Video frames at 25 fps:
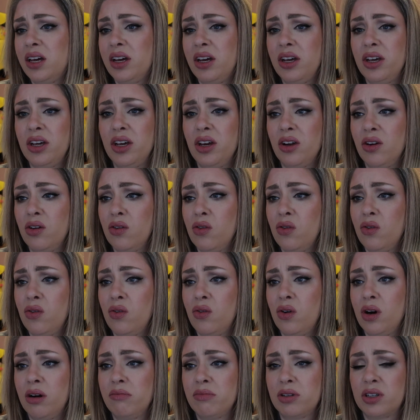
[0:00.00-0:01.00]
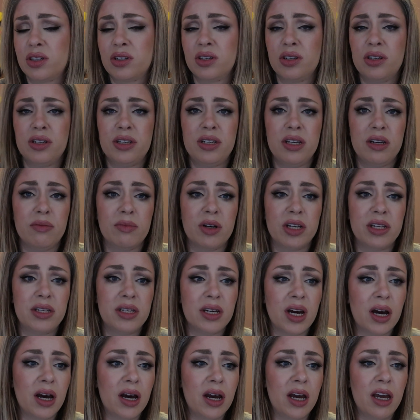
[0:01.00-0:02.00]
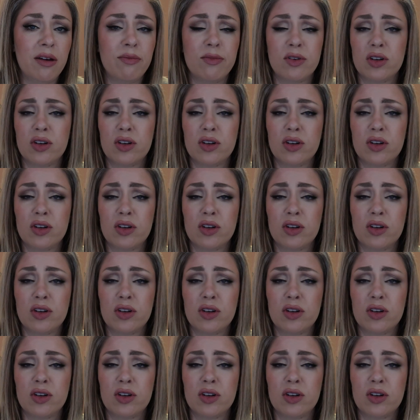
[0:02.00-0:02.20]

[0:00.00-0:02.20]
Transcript: you know, I'm just gonna take my time,